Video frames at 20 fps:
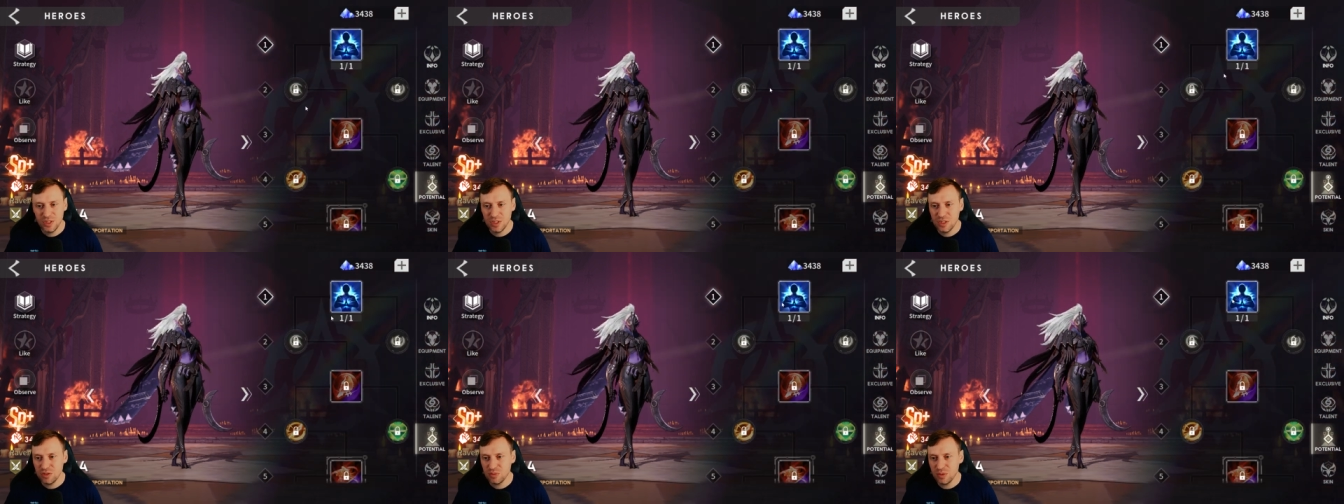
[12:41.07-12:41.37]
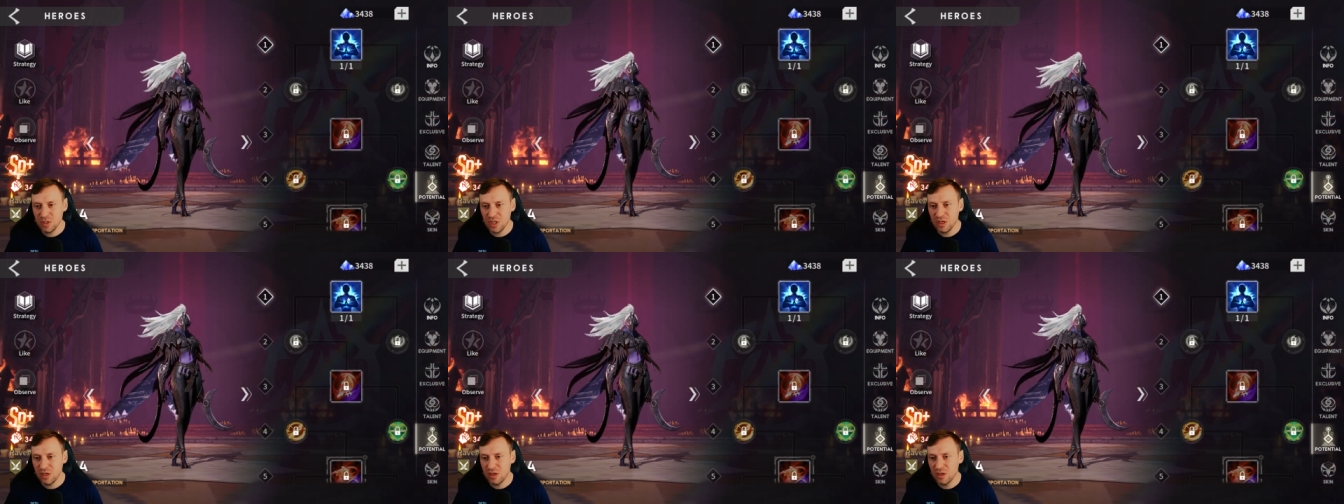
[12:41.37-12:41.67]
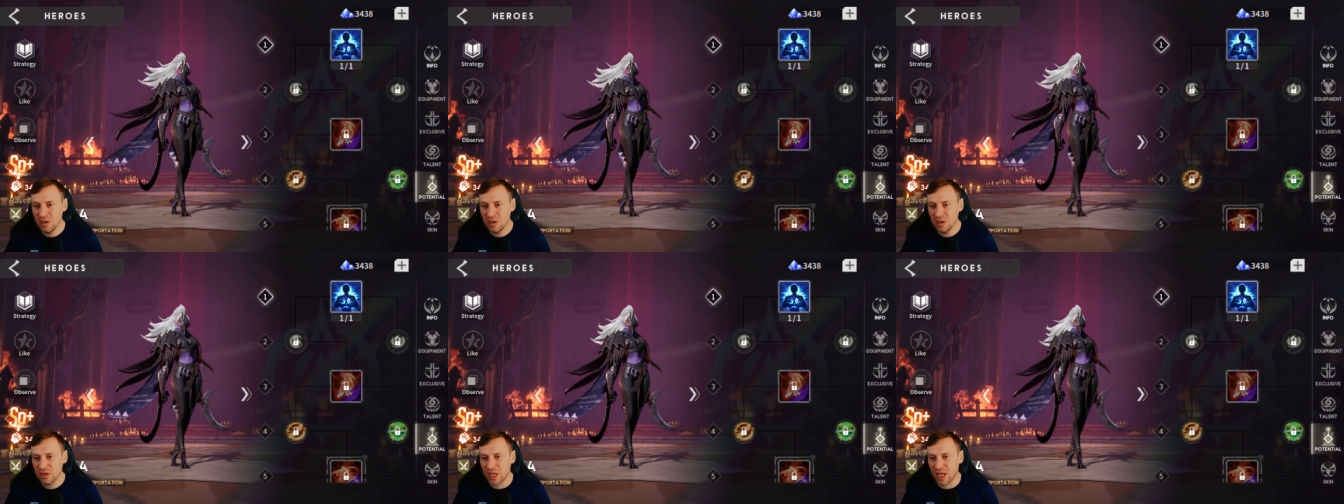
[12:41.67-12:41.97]
Just want
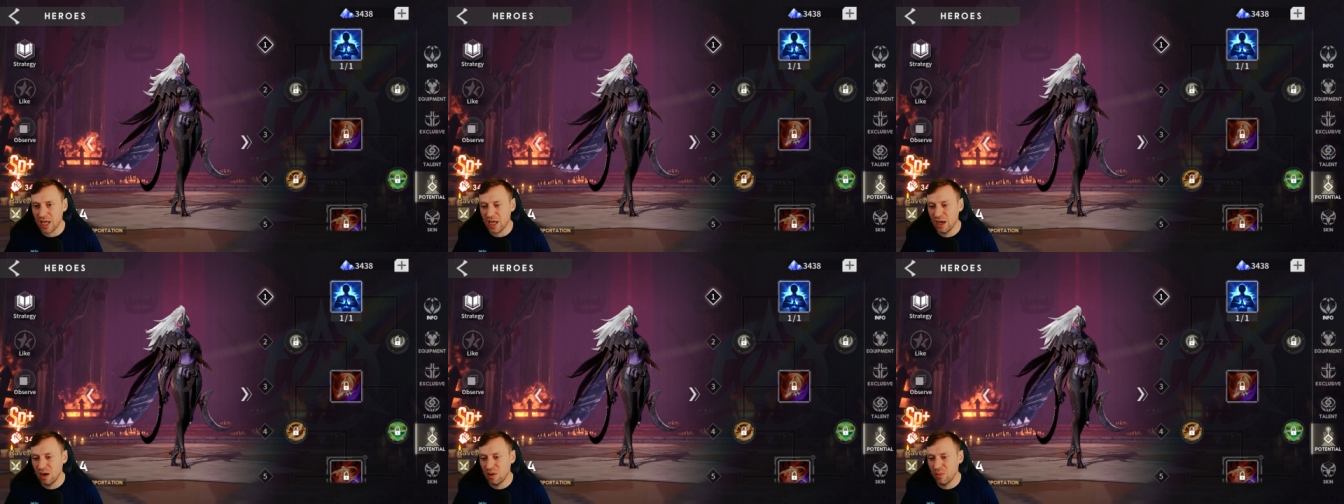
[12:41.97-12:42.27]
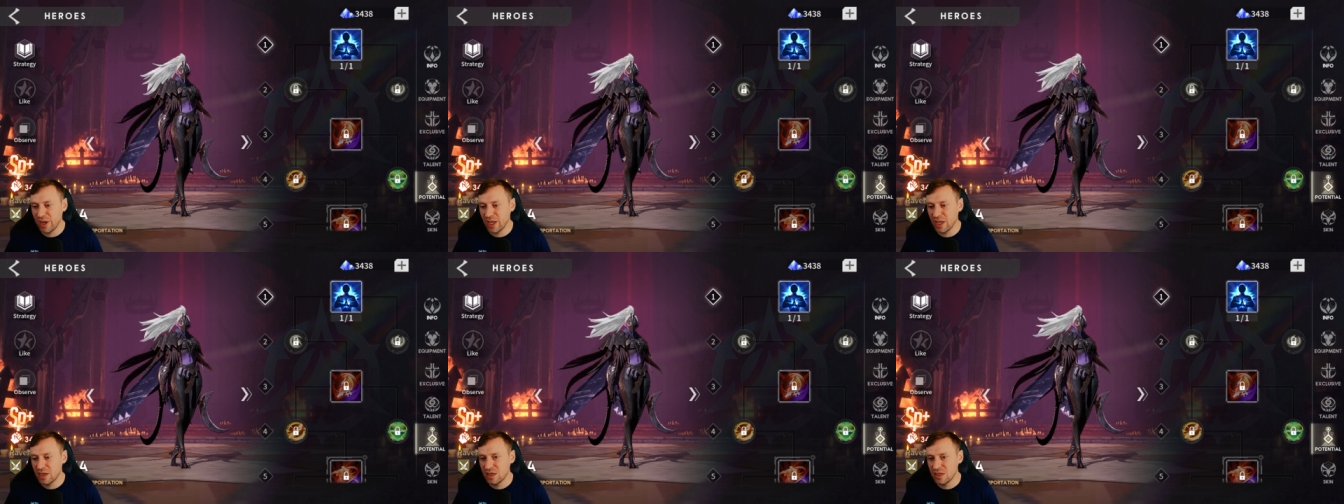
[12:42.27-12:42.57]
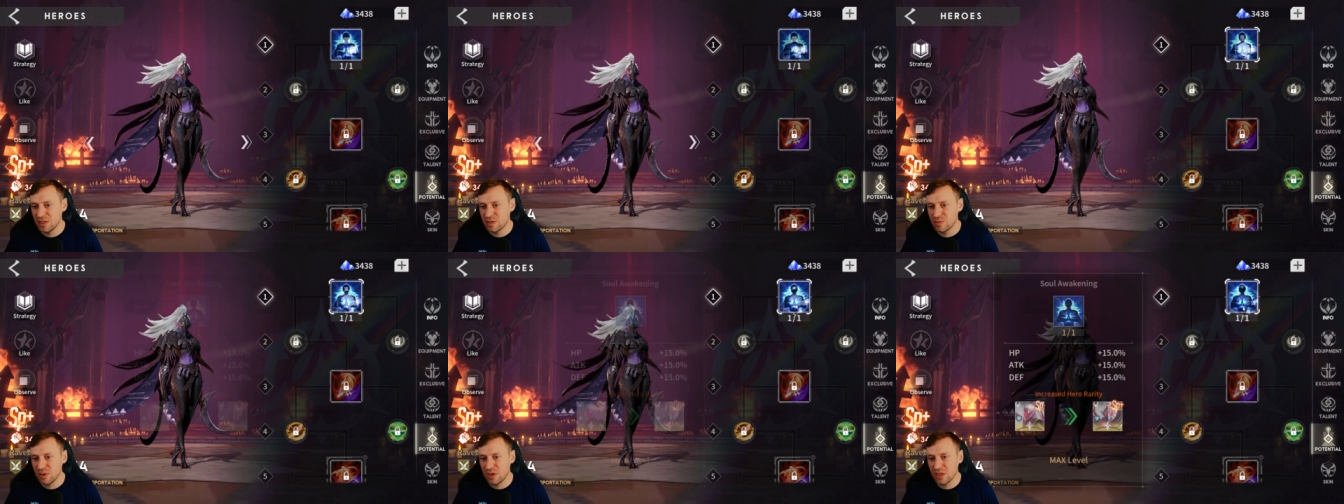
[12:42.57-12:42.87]
to look at her
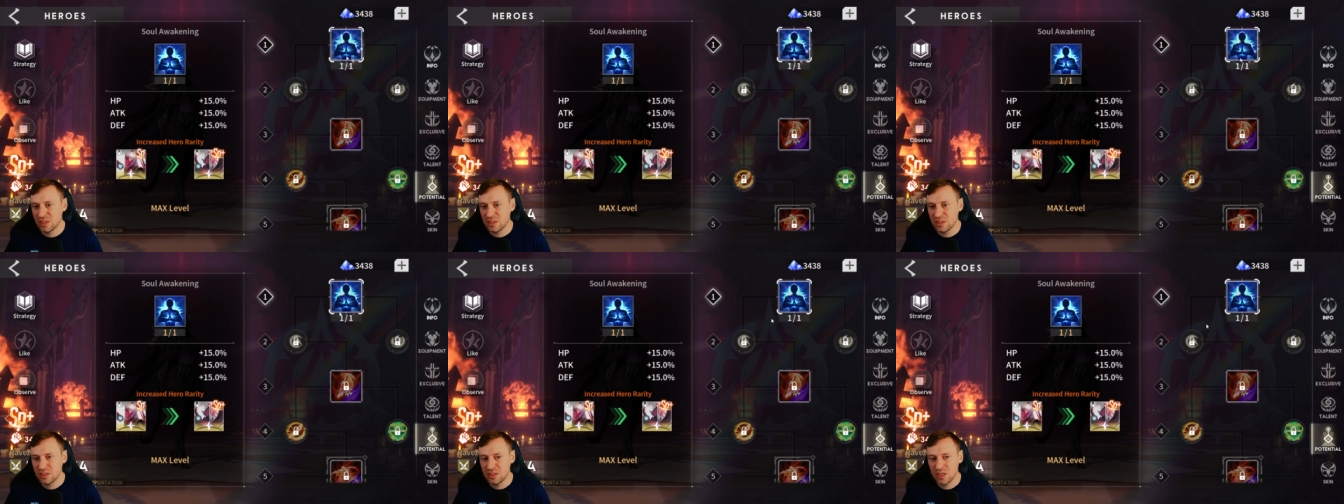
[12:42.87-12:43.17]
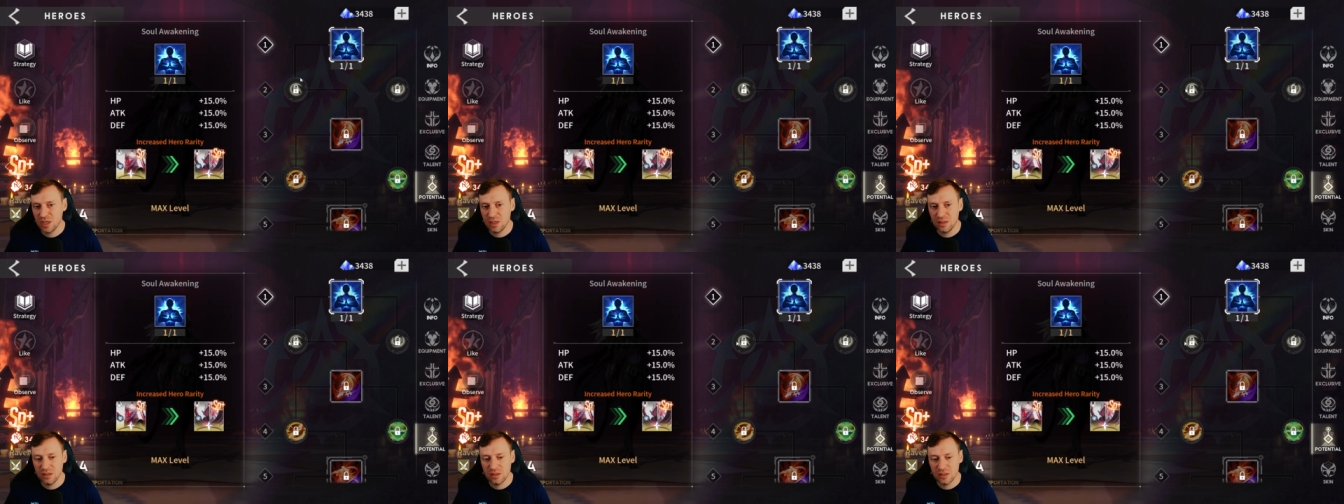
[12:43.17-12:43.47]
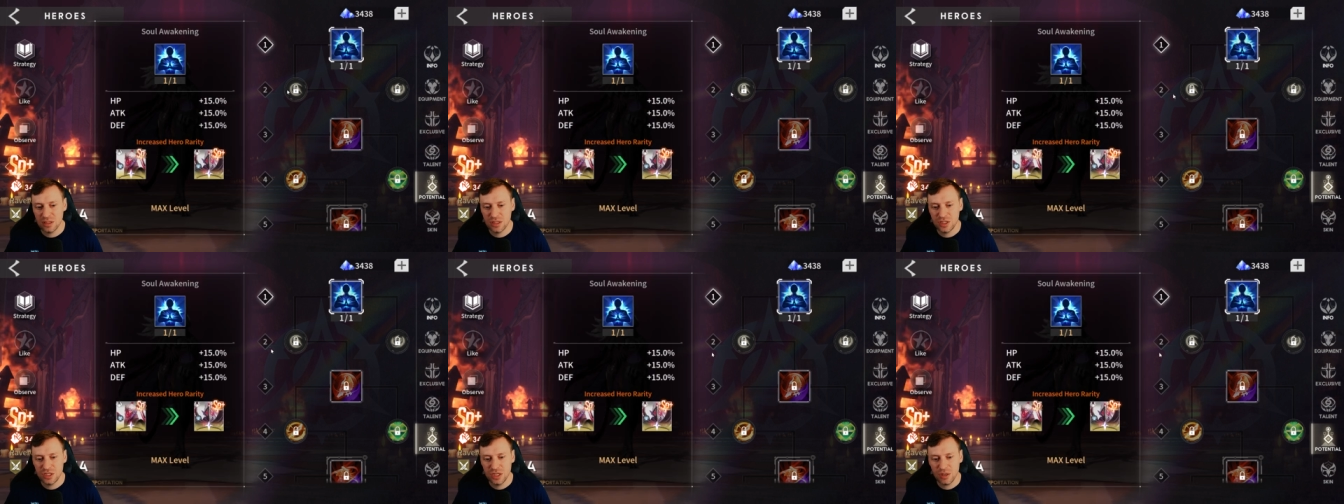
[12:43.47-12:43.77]
awakening as well. Don't,
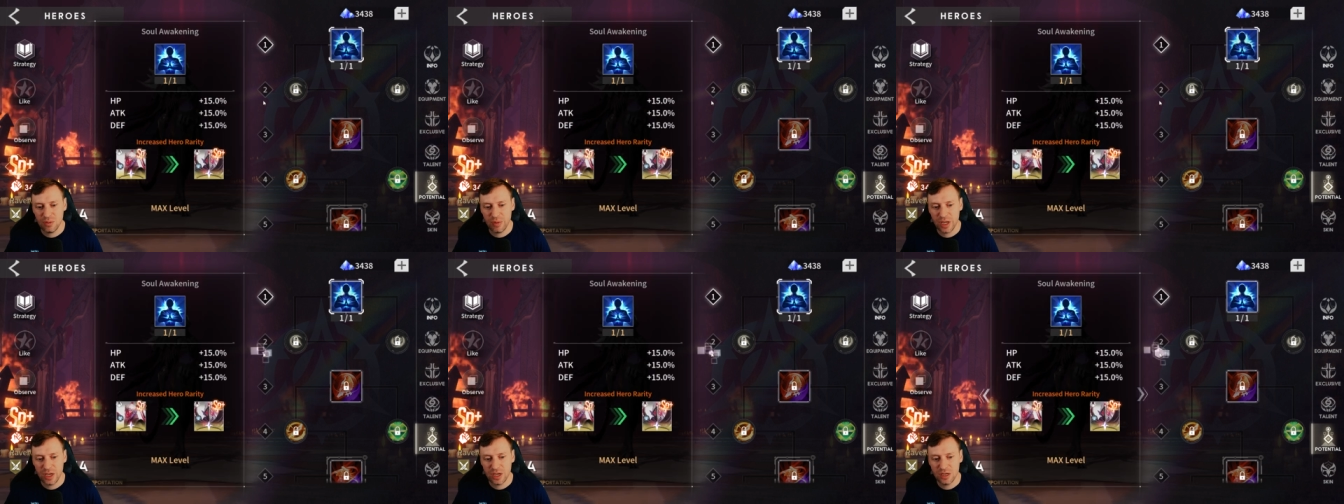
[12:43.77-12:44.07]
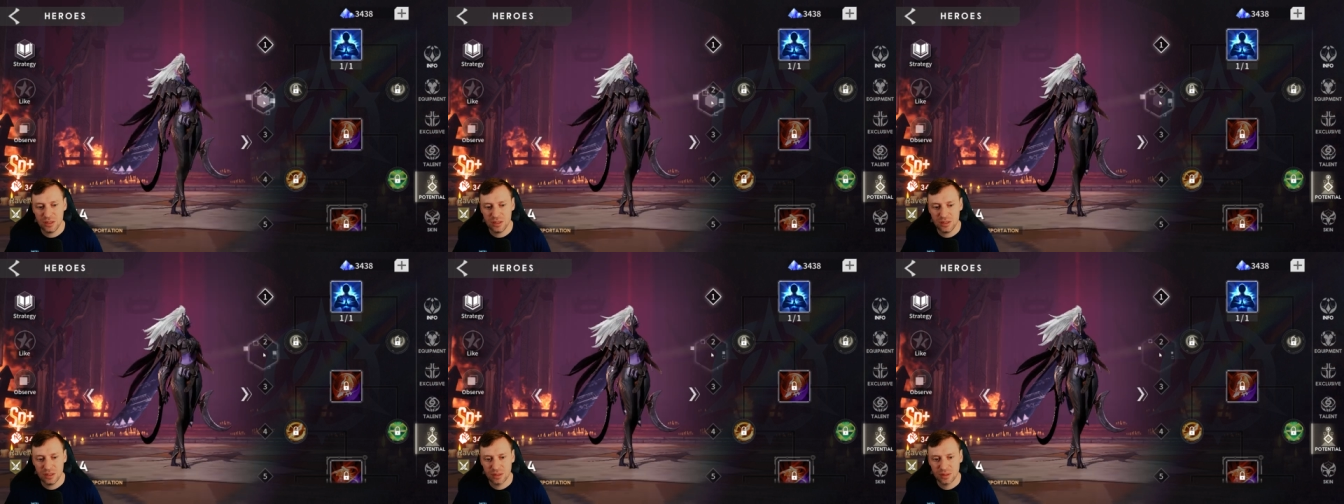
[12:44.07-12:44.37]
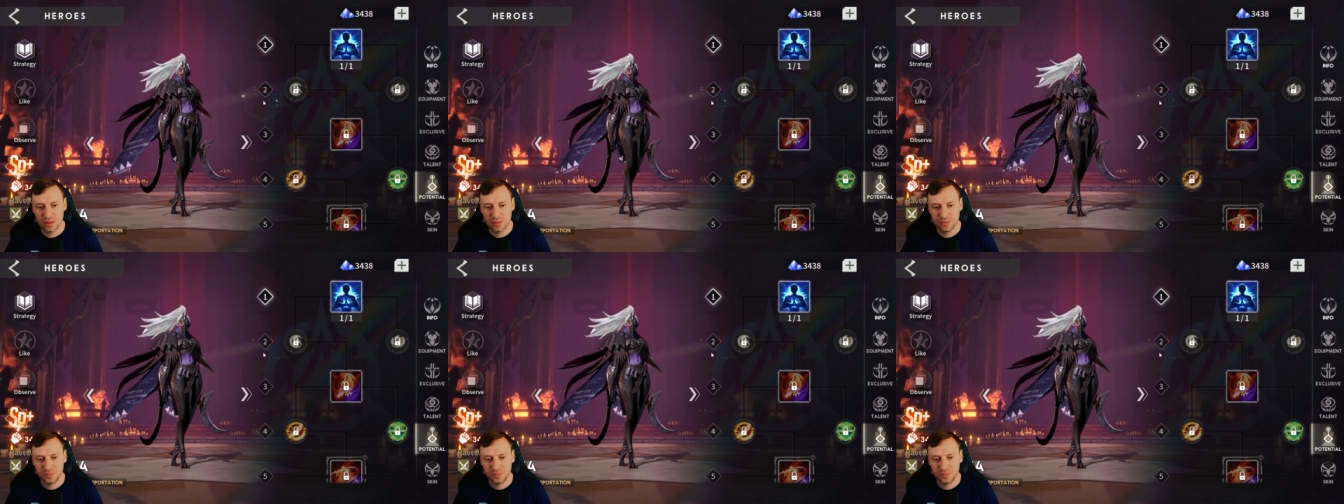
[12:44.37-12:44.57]
is she awakened?